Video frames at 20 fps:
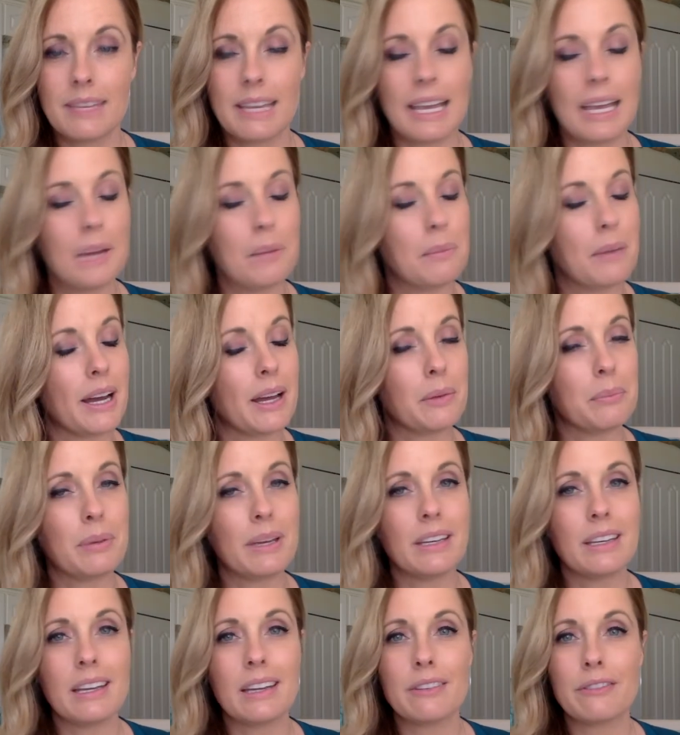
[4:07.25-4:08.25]
In my
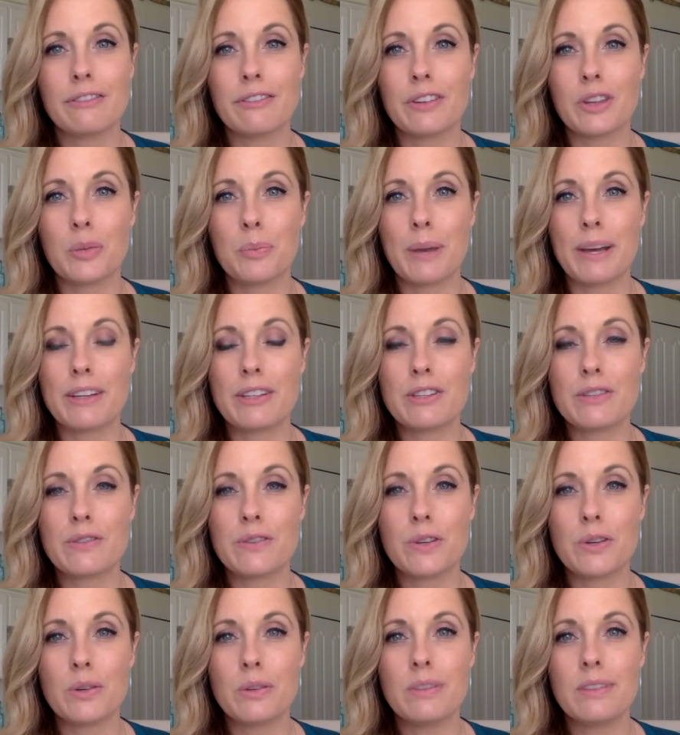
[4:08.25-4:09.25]
opinion, for the best
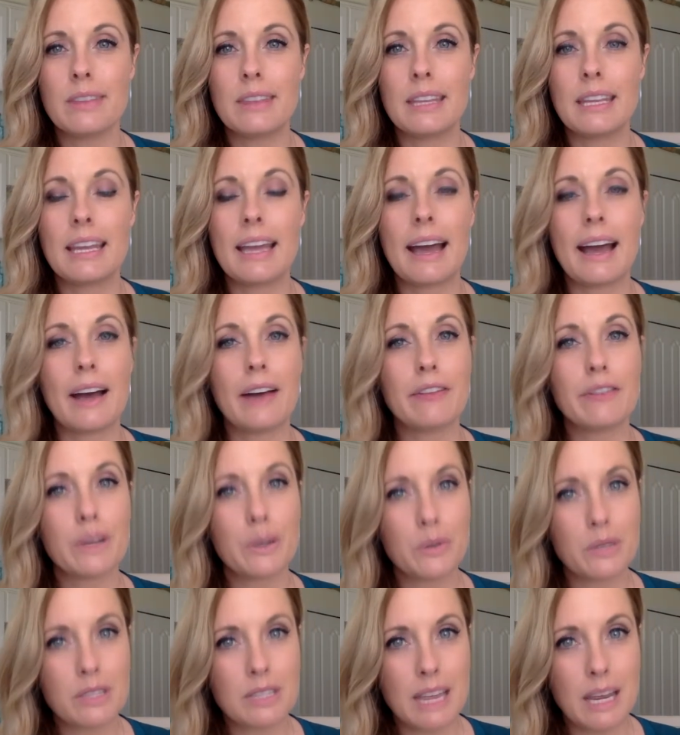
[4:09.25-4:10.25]
food, the
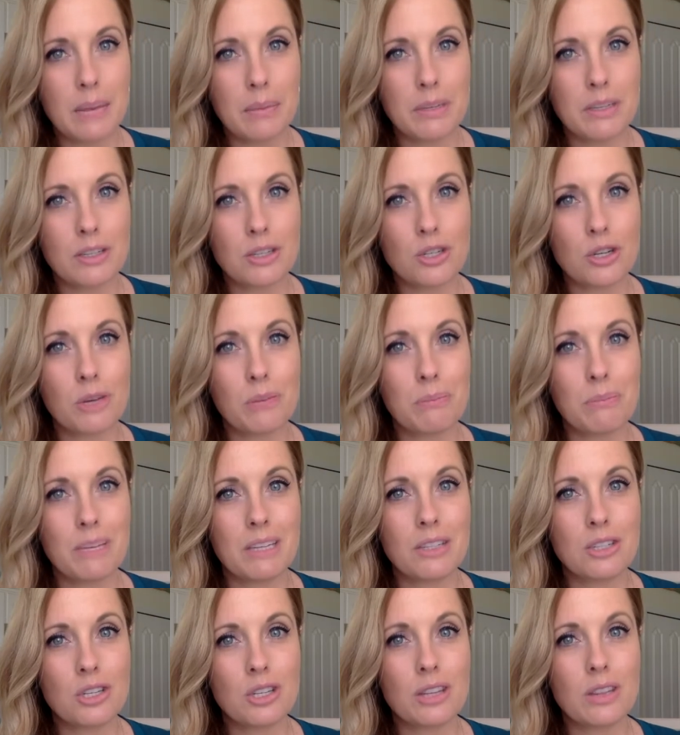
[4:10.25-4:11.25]
AAFCO statement should
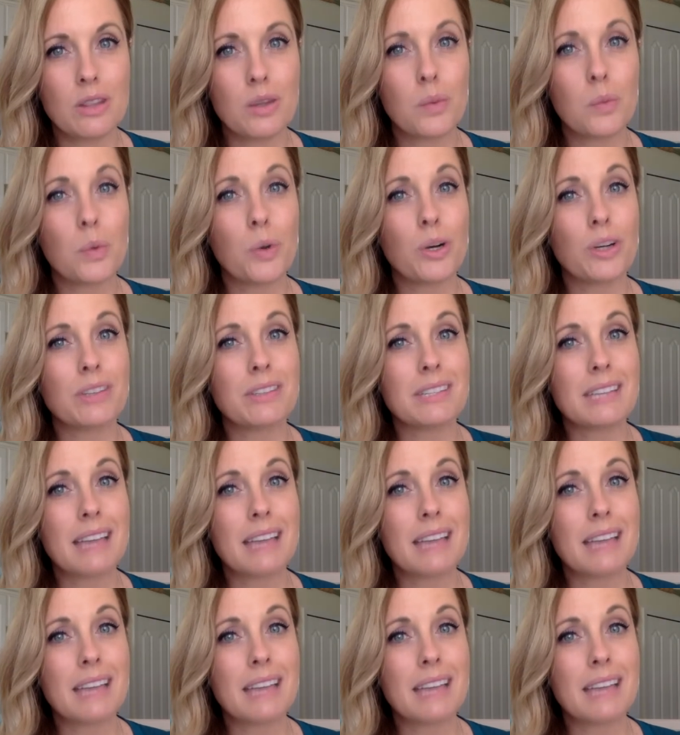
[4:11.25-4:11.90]
mention the word